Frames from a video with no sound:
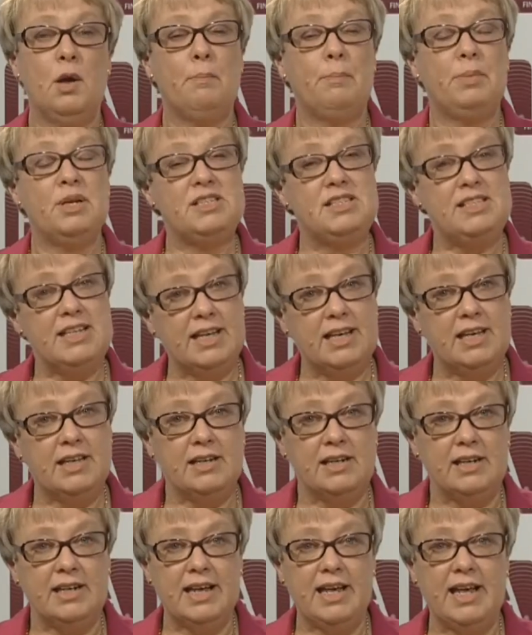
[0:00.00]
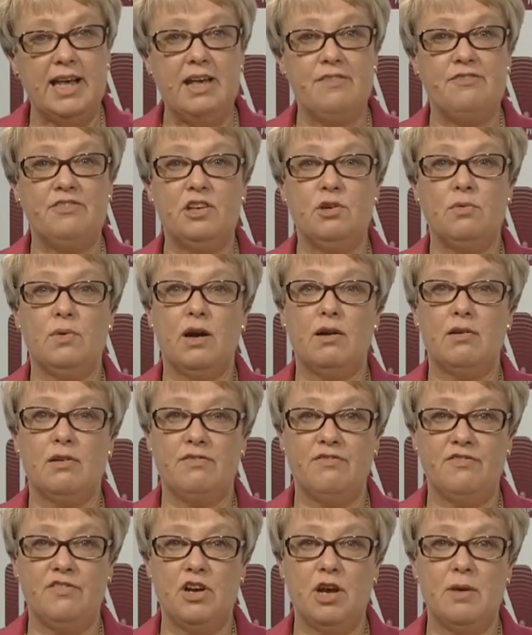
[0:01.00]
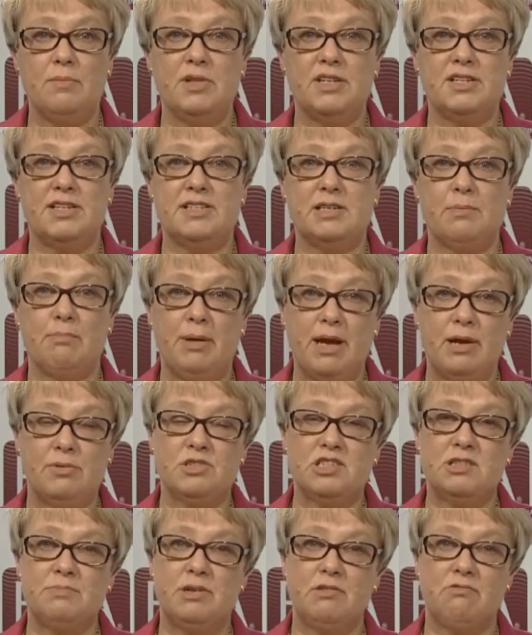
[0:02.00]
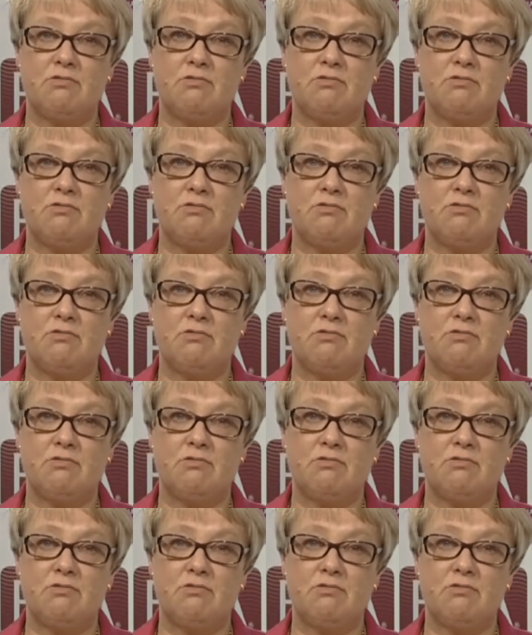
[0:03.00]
particularly if you are a firm that is about to be